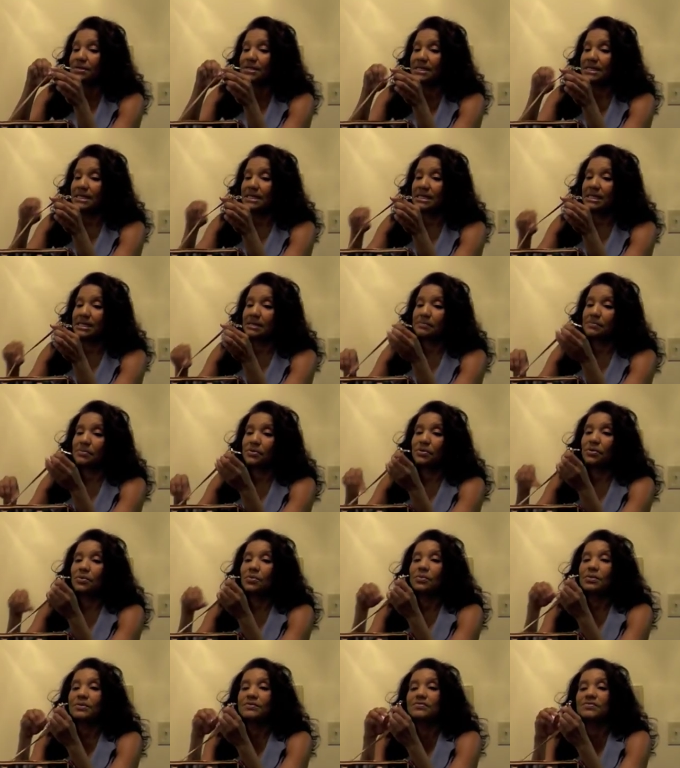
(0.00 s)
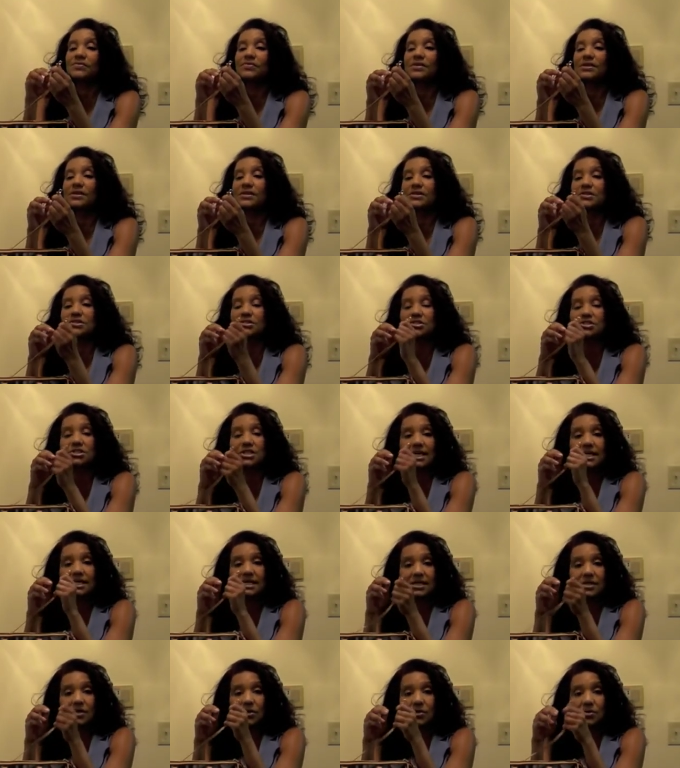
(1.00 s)
key keeper with
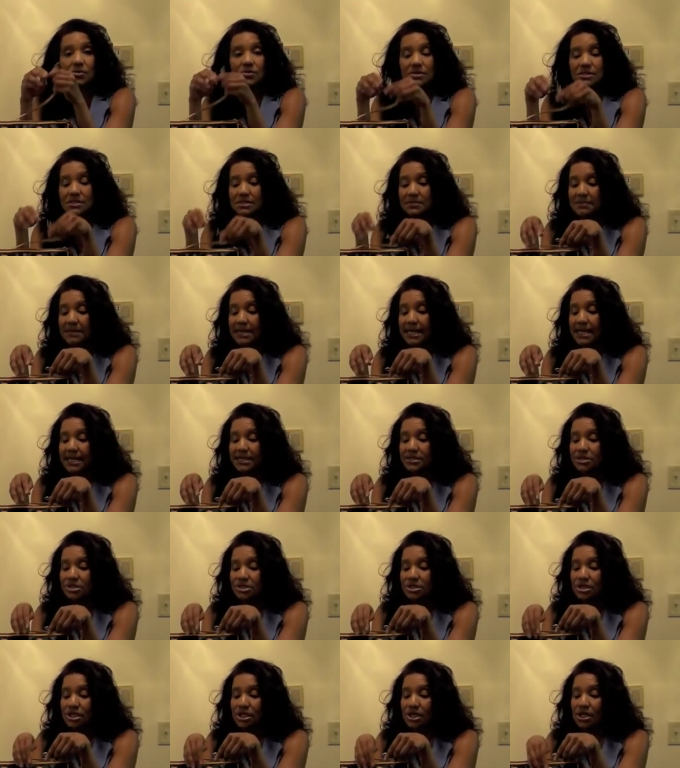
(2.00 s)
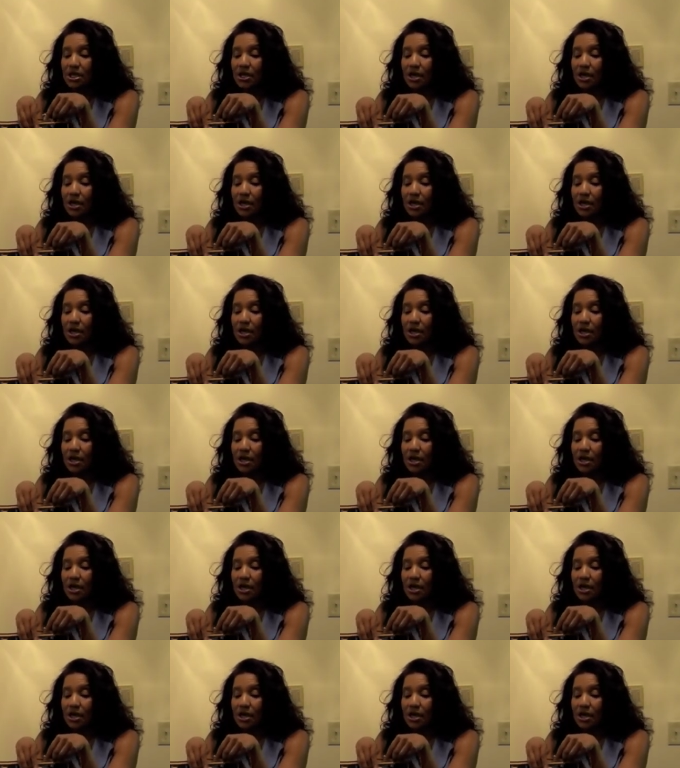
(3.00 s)
shiny gold to match